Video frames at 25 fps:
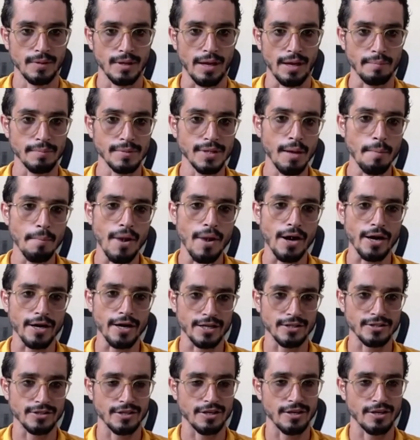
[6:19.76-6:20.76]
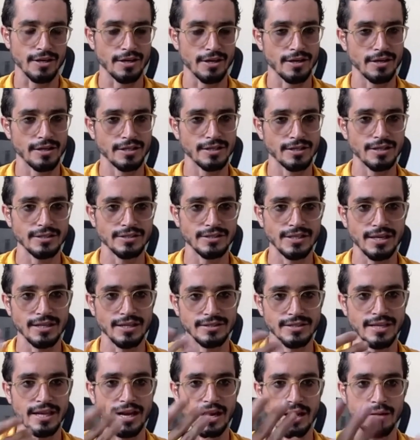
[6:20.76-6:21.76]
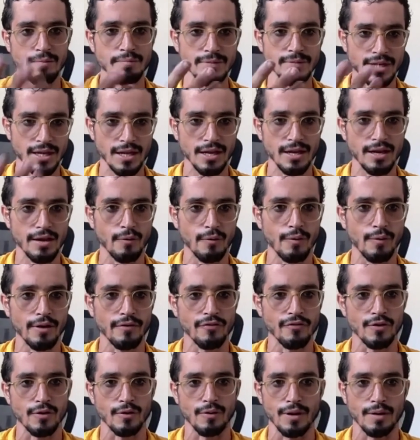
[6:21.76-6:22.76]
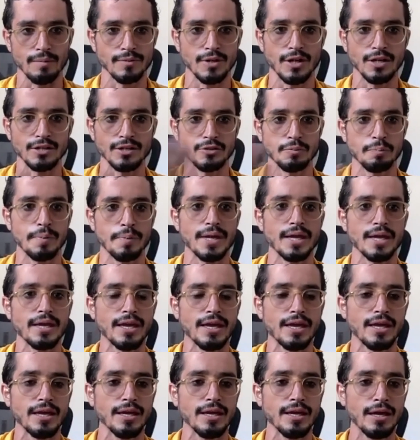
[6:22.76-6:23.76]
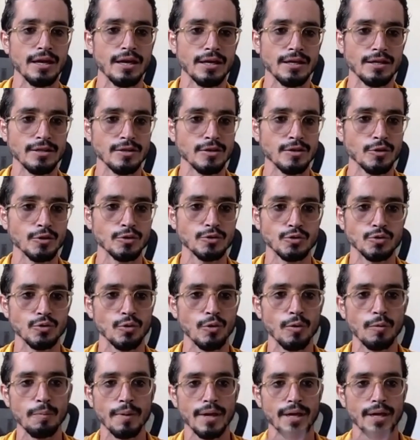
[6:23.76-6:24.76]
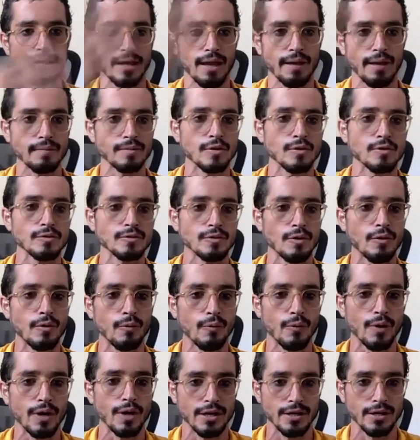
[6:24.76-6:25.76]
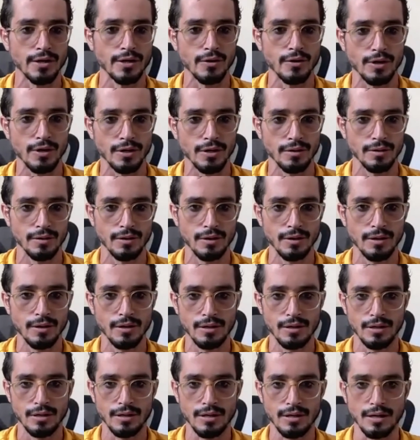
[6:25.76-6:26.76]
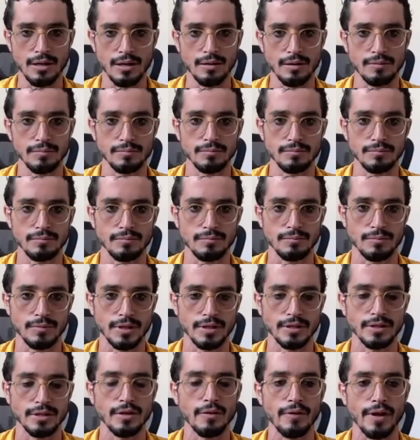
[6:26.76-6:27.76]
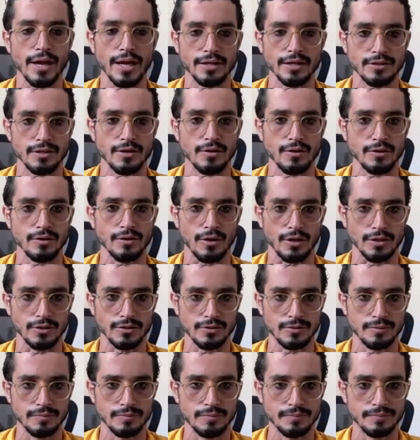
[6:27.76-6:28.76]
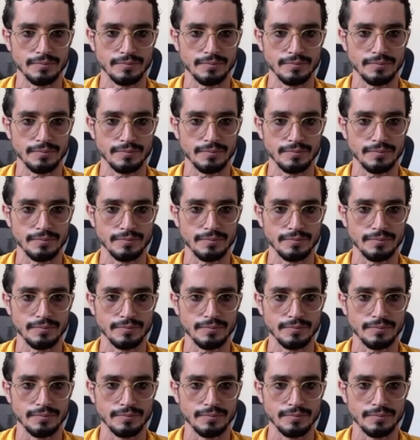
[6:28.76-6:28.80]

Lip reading: I'm not market here in the sense that I'm dealing with you. I'm not speaking in YouTube and I don't know what you're interacting or not.